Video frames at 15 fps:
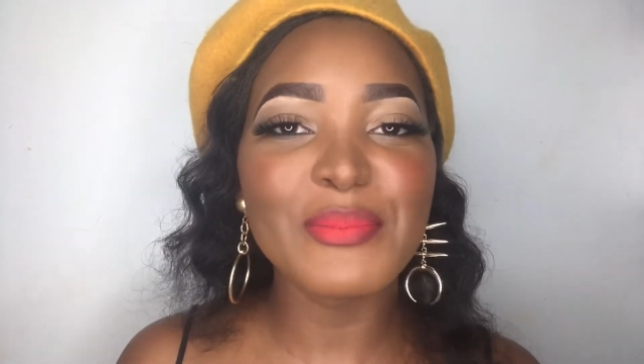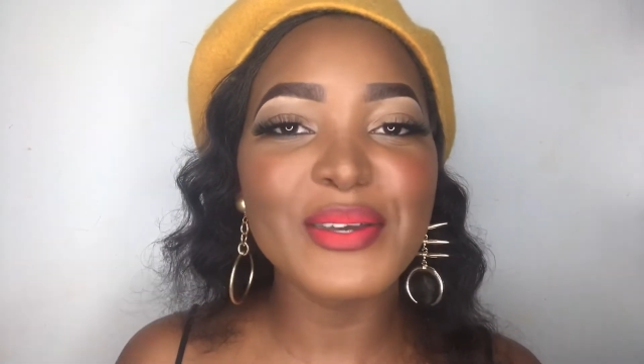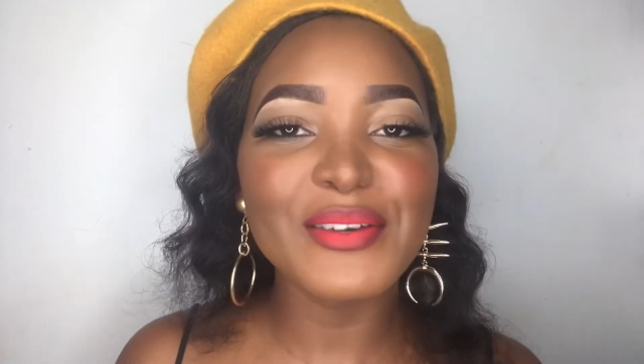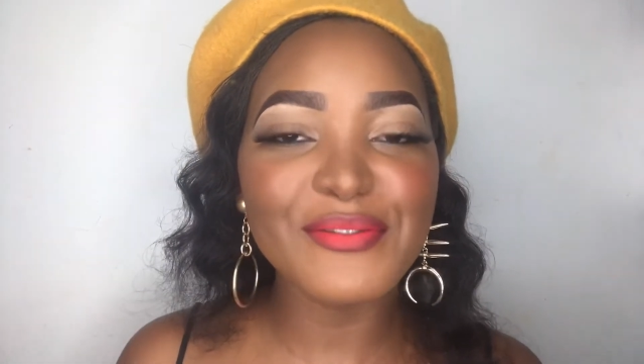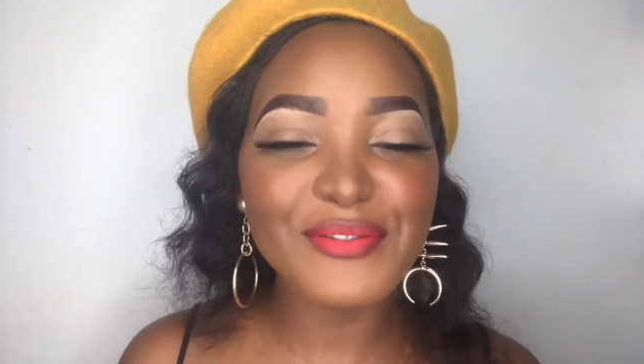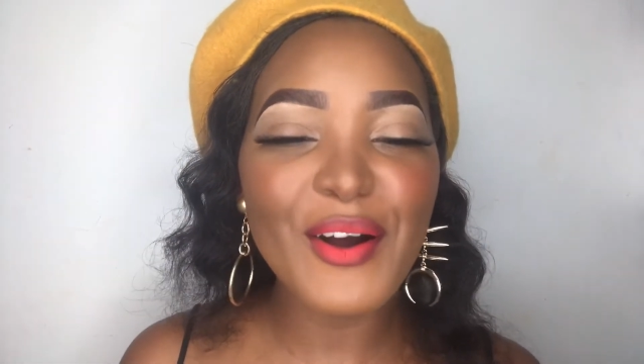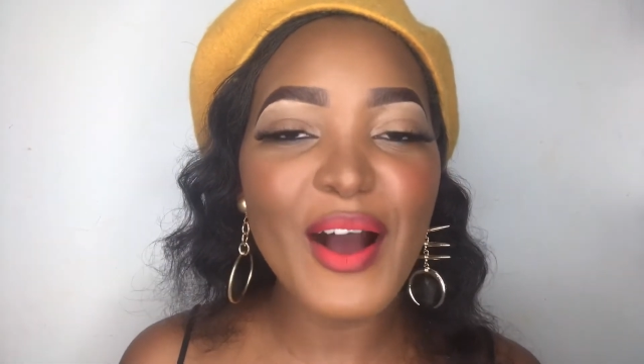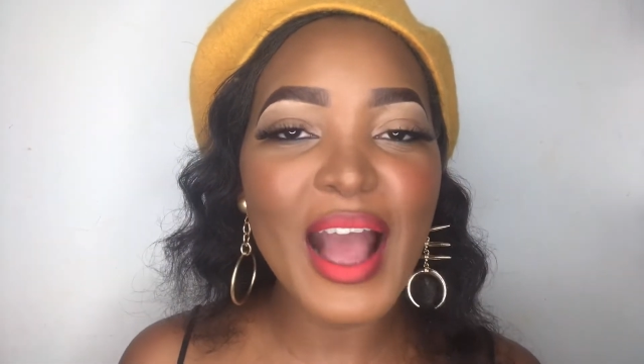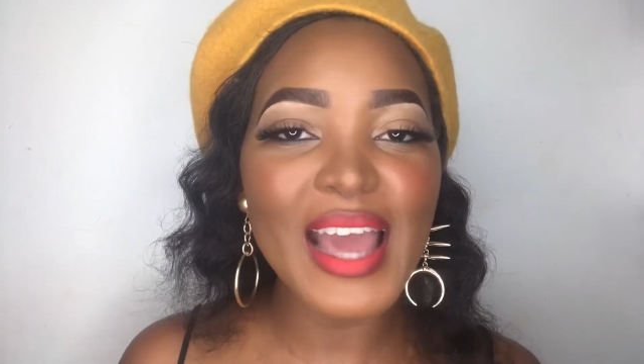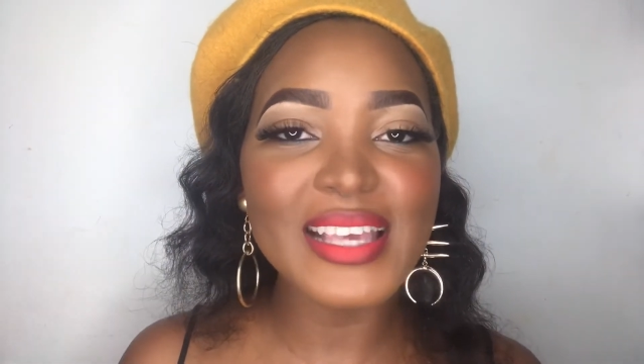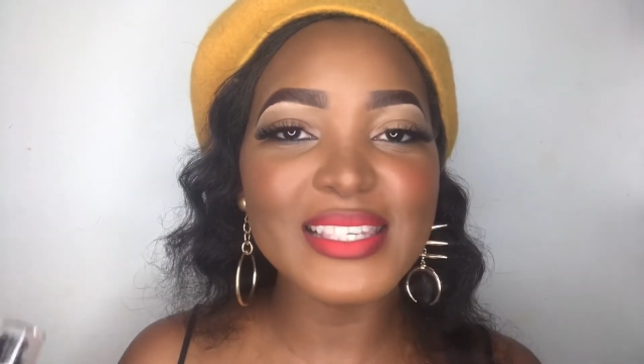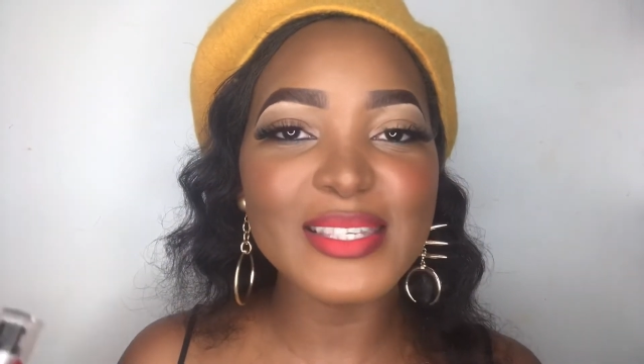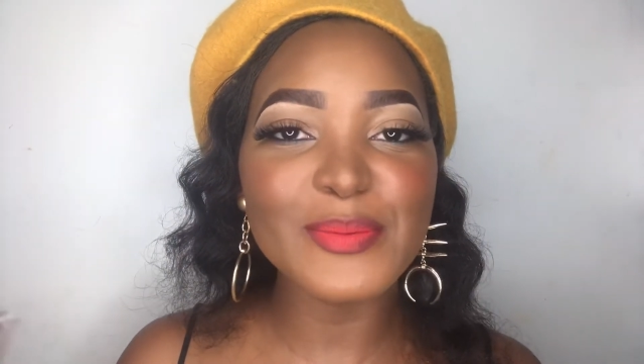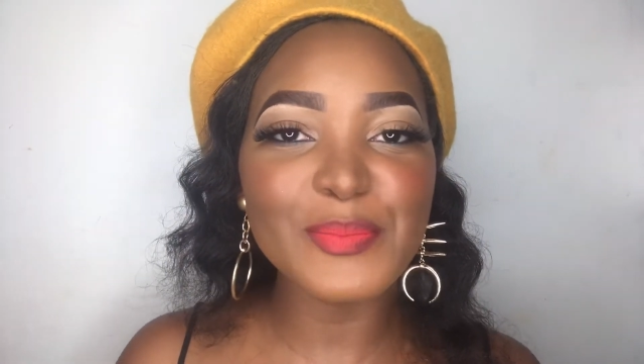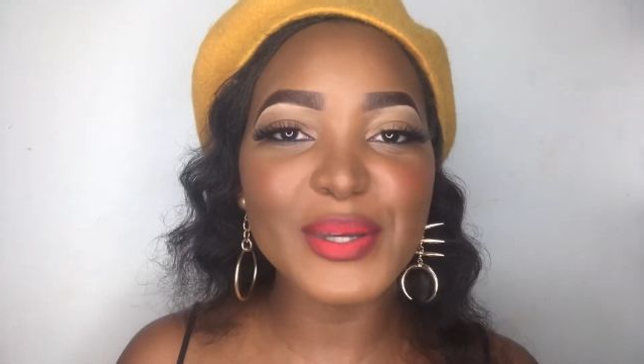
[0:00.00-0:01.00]
Before I
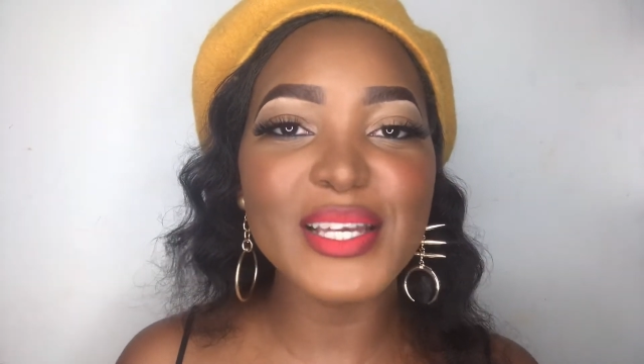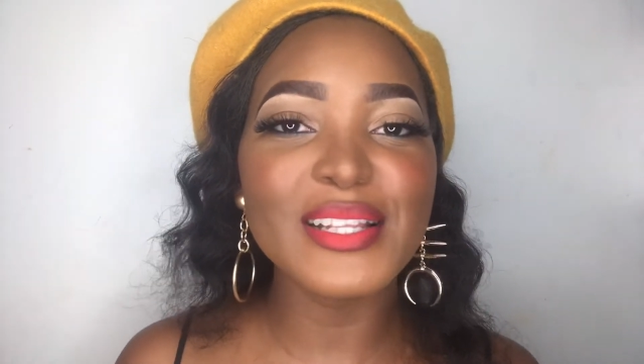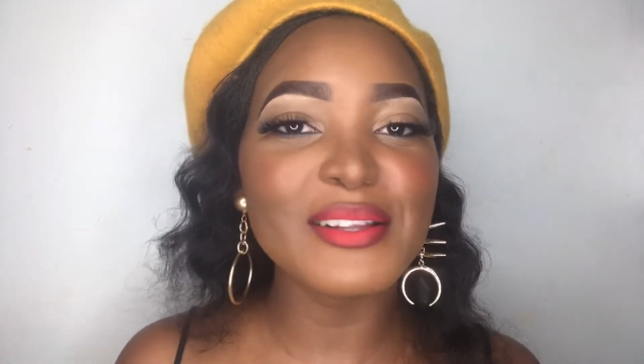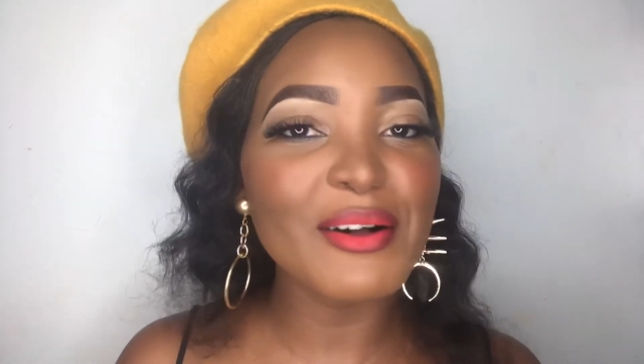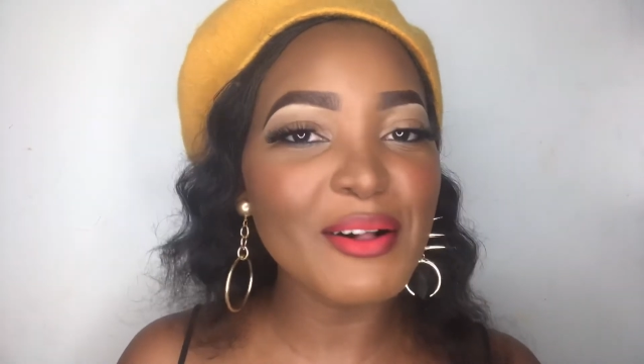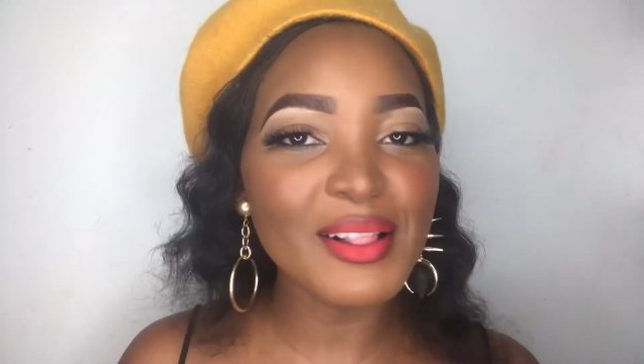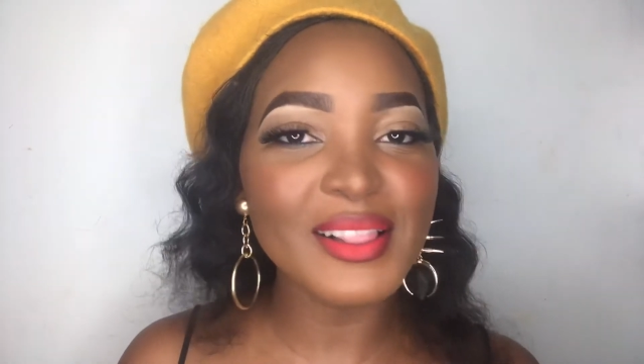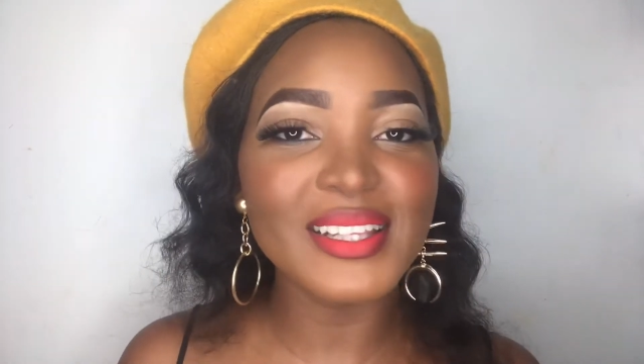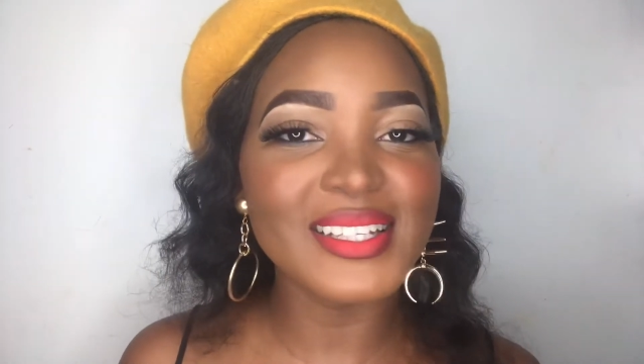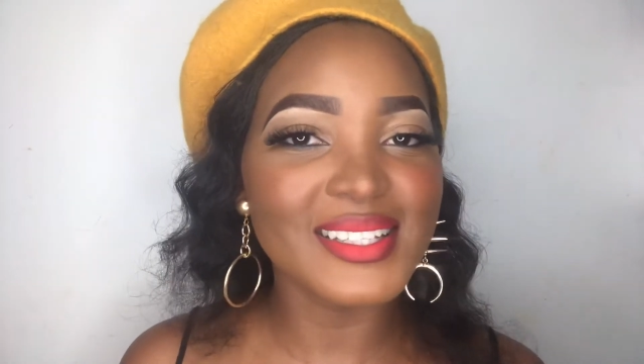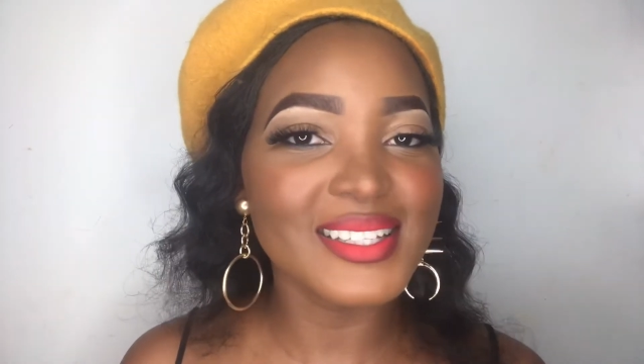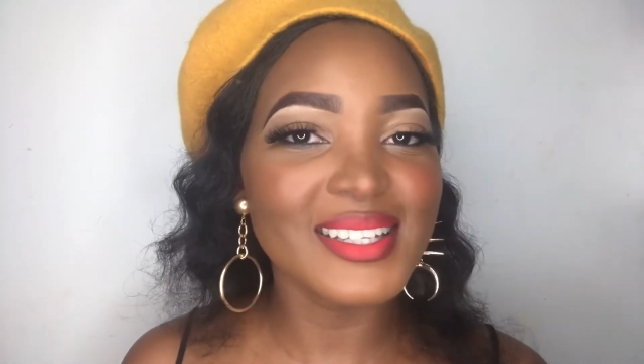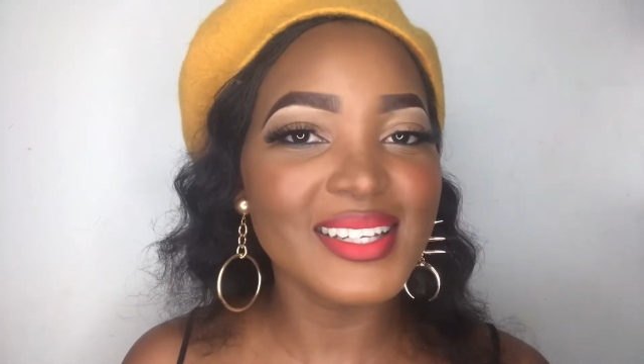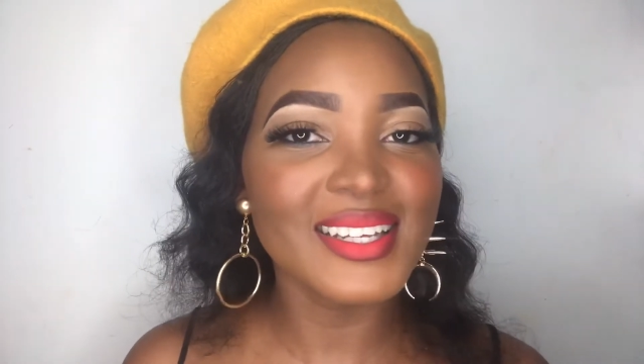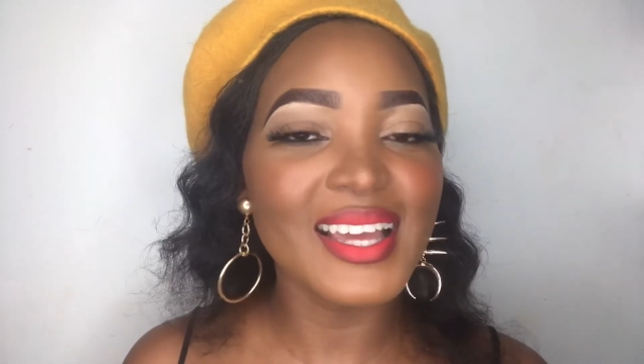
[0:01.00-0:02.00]
spill all the
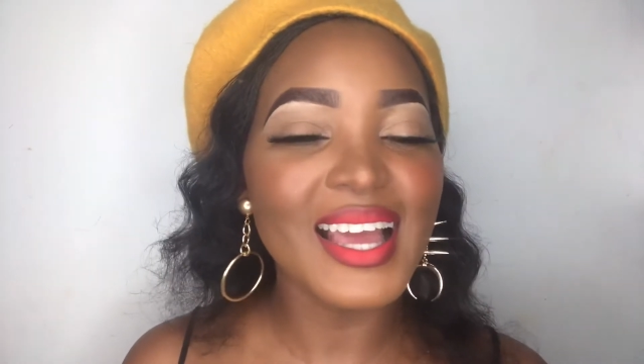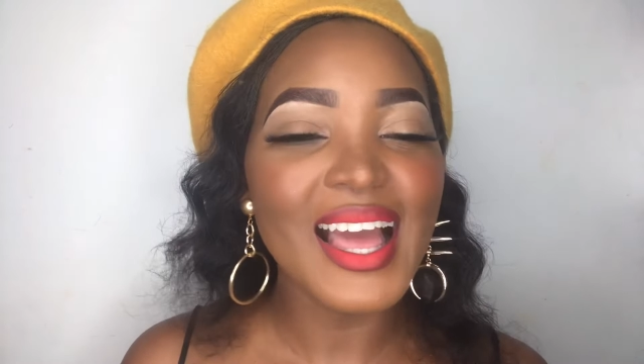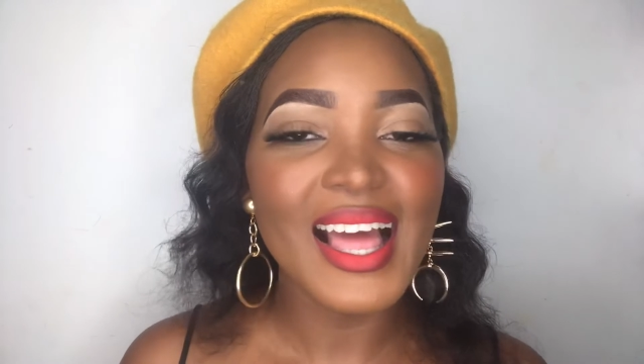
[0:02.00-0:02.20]
tea,